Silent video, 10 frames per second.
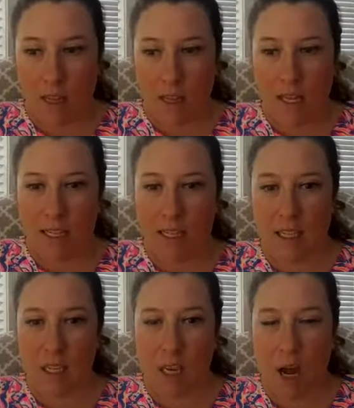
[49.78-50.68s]
He
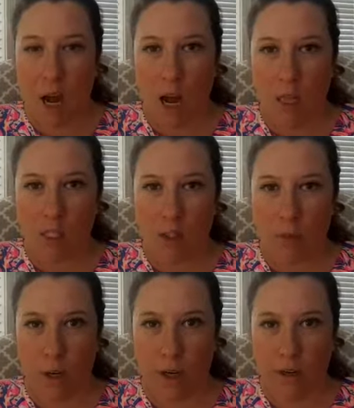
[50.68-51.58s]
did lots of
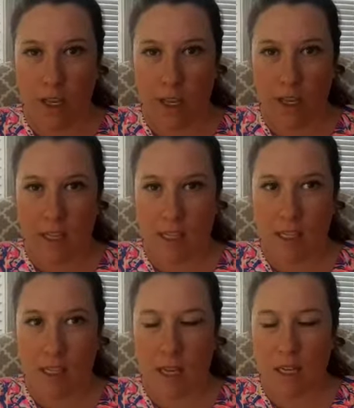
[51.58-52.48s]
weird
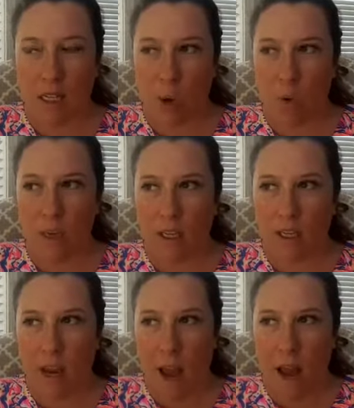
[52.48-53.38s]
things, and it's only
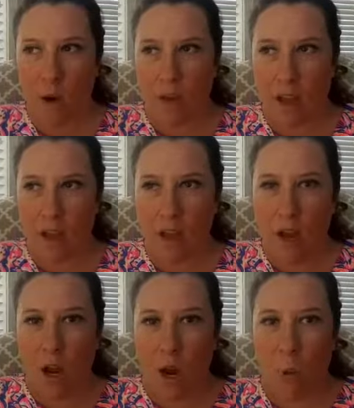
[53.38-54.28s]
now that
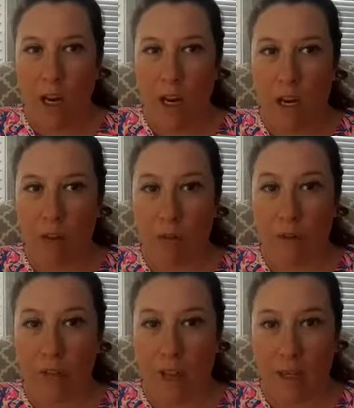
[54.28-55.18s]
we
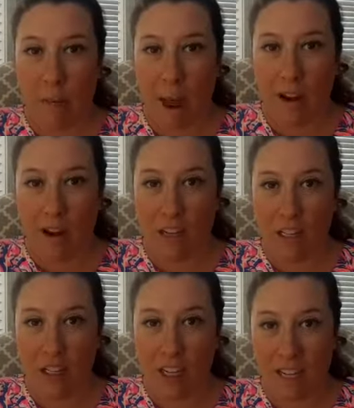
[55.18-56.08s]
reflect back on
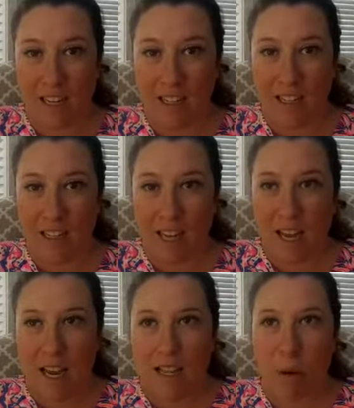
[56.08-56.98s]
his genius
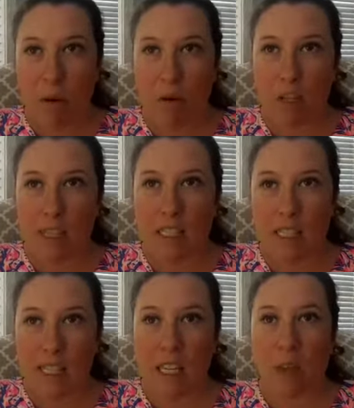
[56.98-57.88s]
that we really
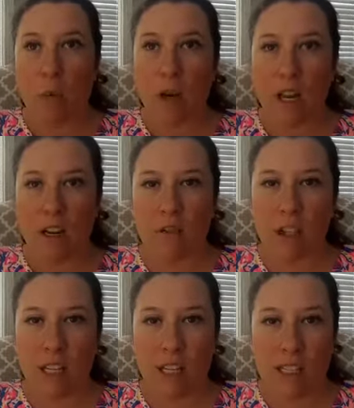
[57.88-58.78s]
see what kind of
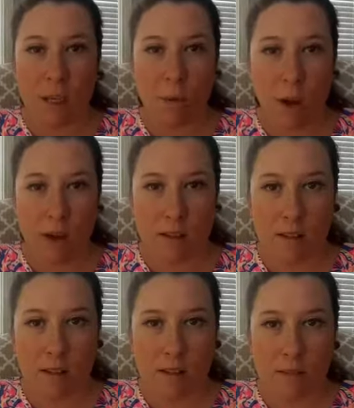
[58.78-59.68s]
genius he
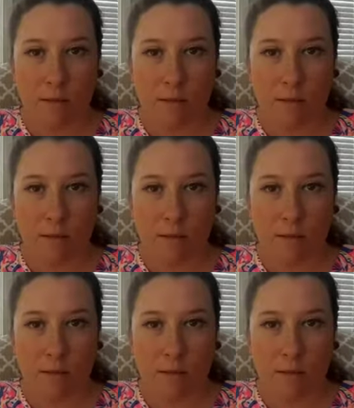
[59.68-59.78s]
was.